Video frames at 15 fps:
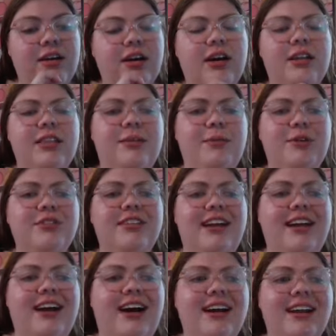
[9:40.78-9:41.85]
The most
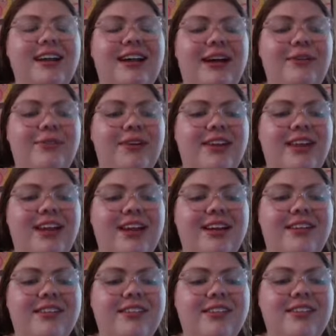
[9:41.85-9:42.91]
iconic, I feel like,
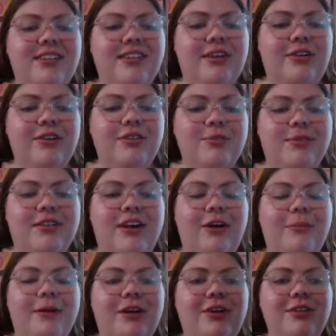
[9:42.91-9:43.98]
is the Christmas
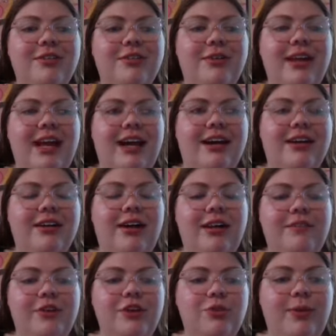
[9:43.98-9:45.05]
Carol. But also,
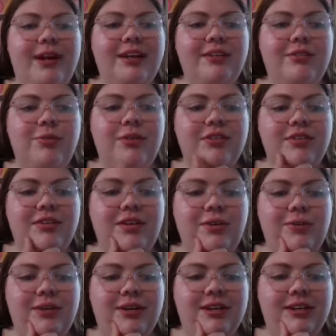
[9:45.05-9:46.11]
Oliver Twist was
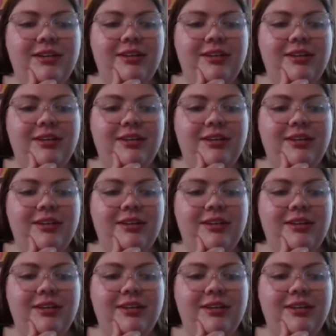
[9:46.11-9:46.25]
another one.